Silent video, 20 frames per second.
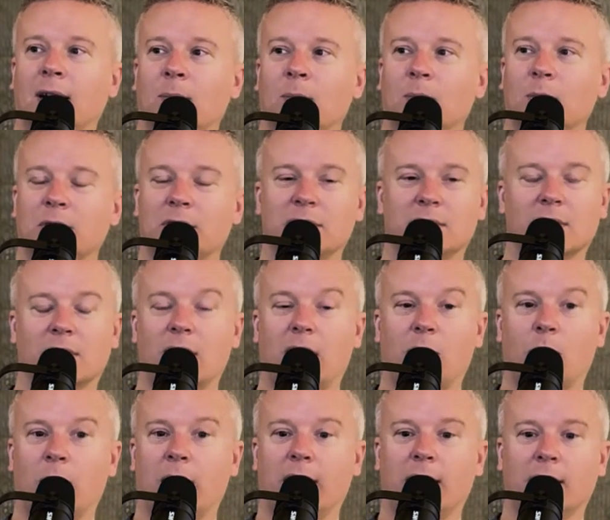Which is a
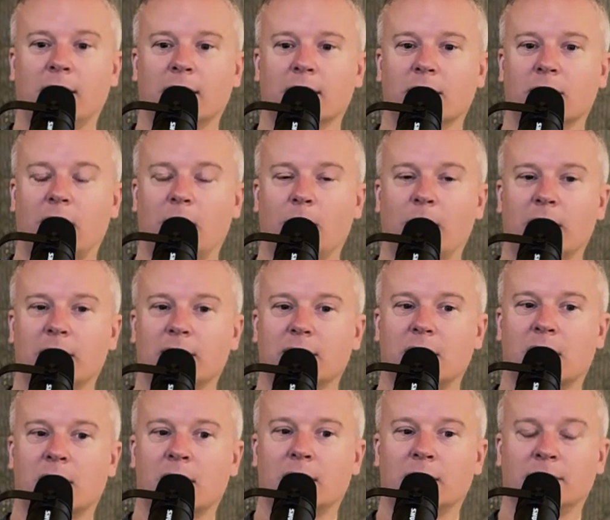great way to
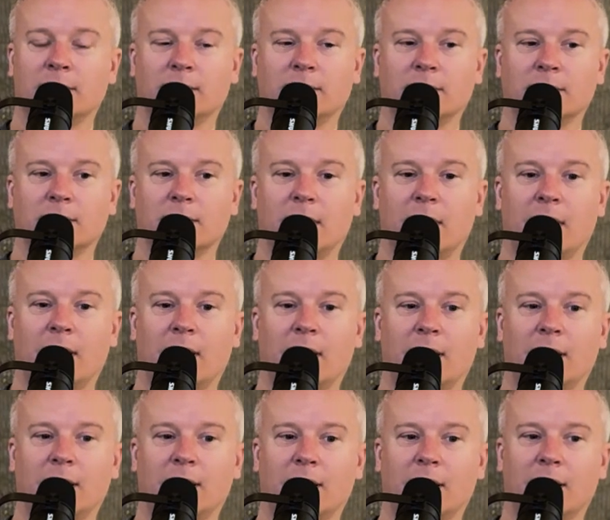start, and
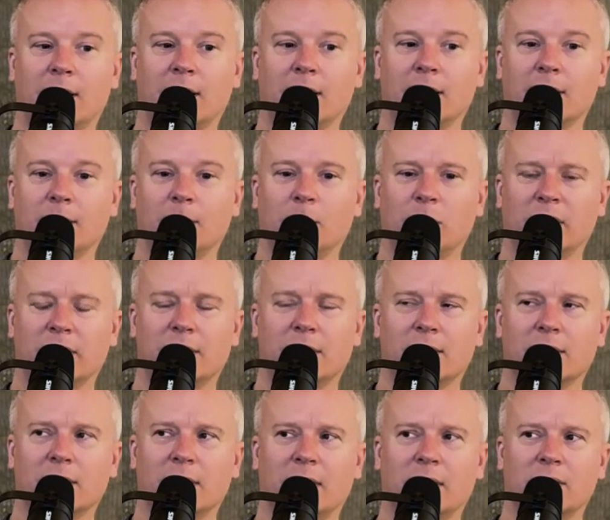plus
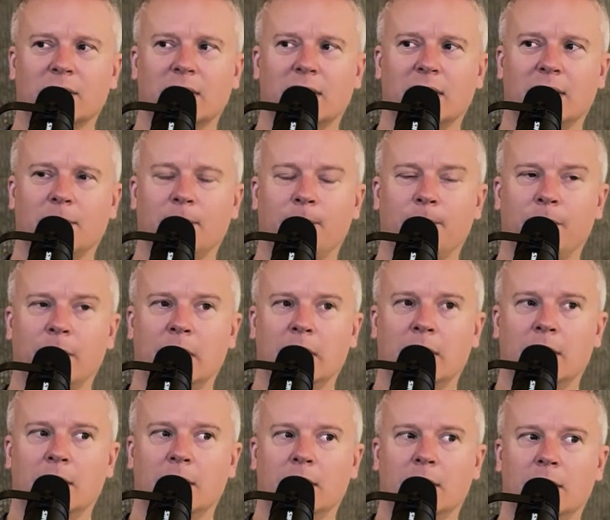there's a
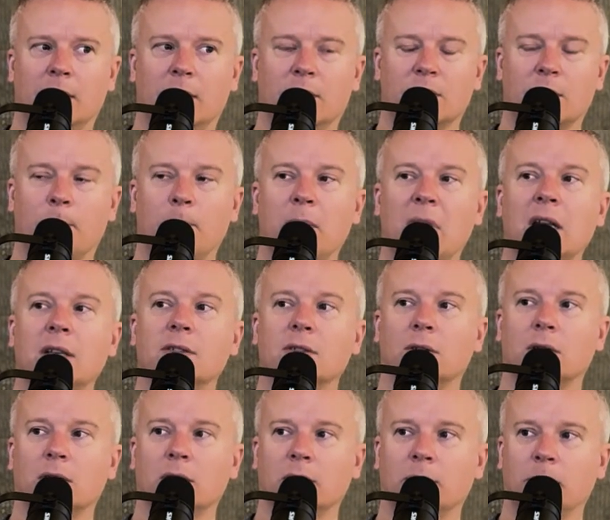
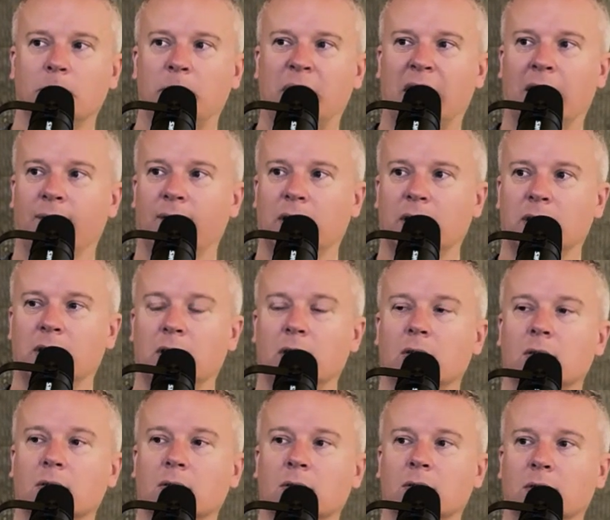mental benefit
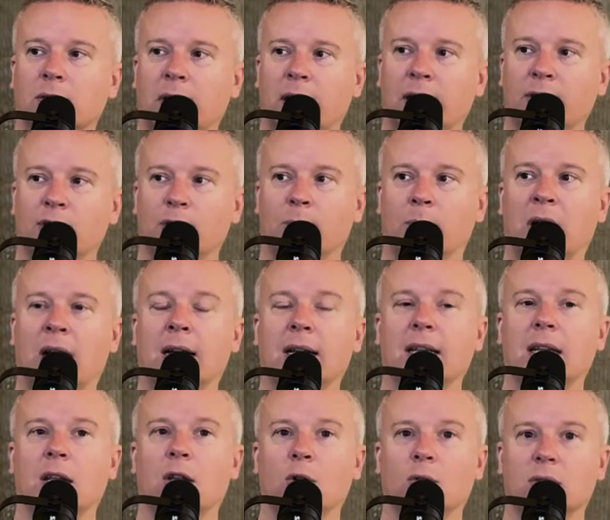too as your
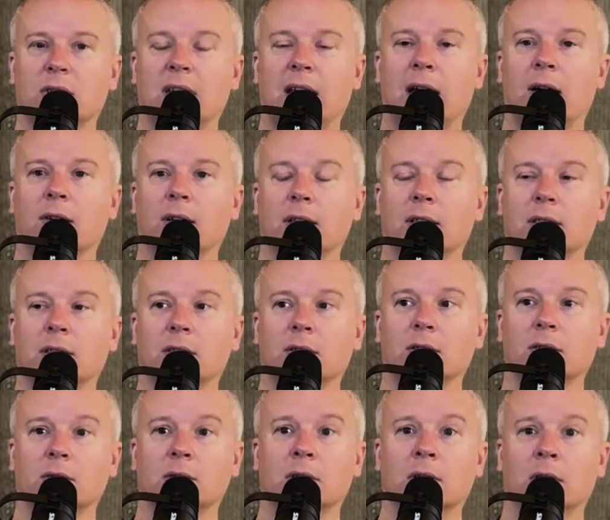body goes down
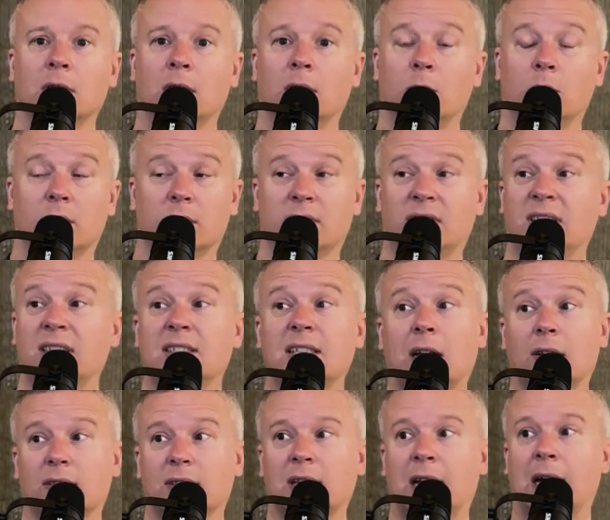into, well, it sits
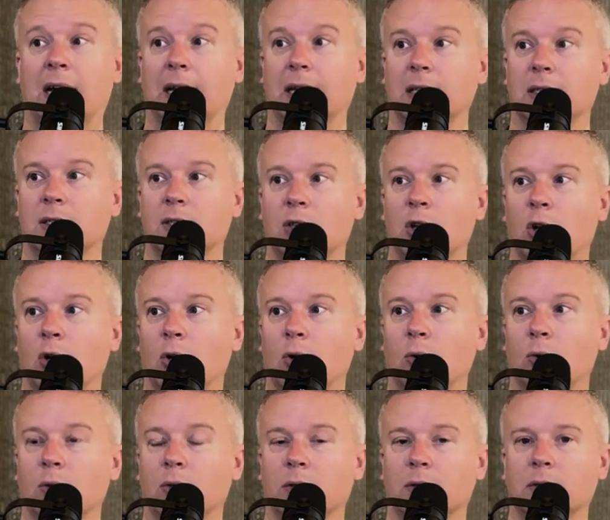outside,
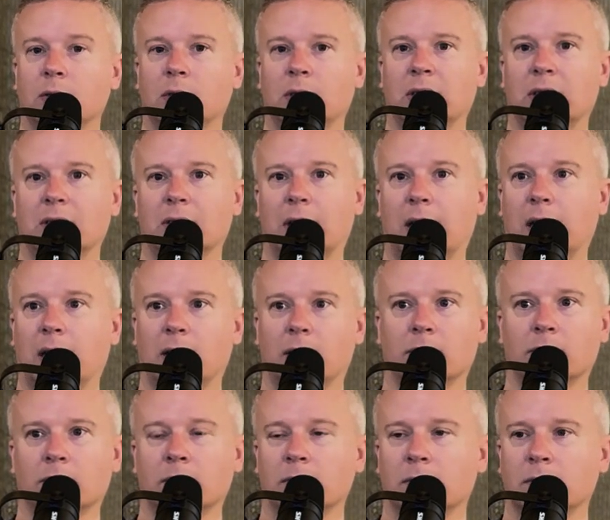so it's like
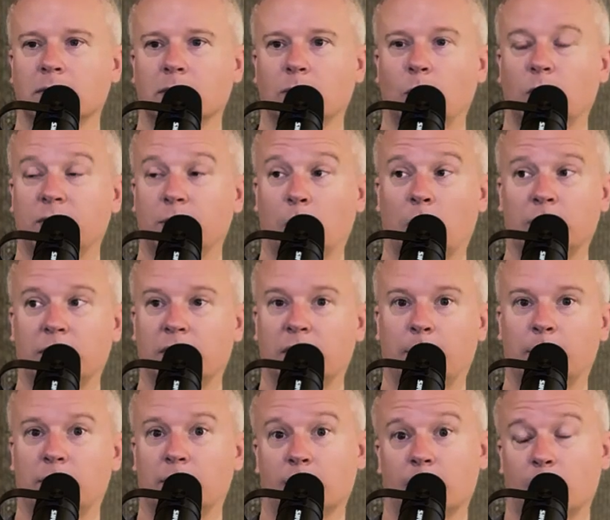what was the
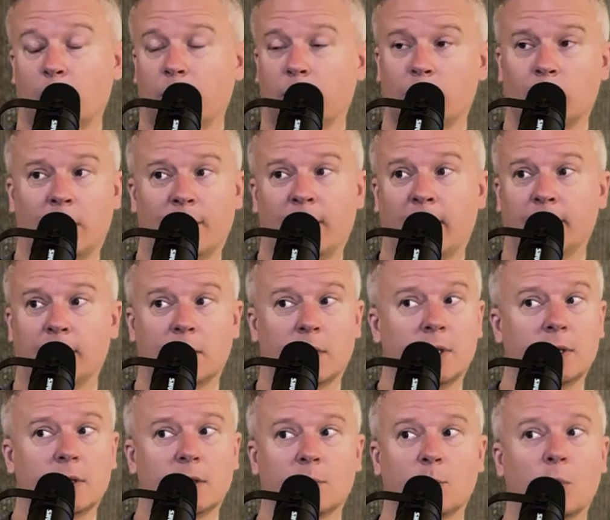temperature this morning? 25
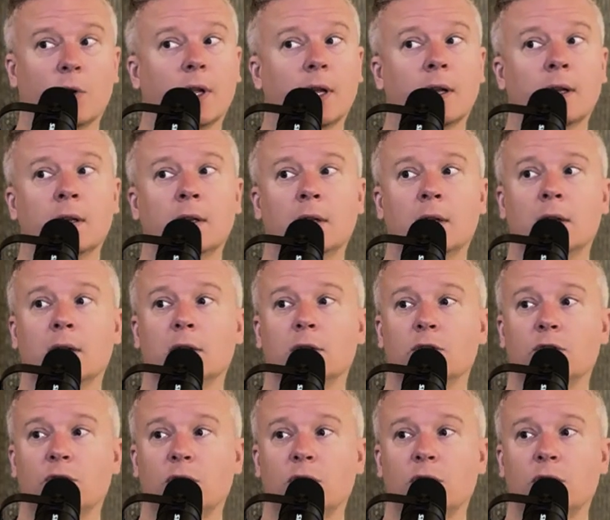degrees this morning. Cool.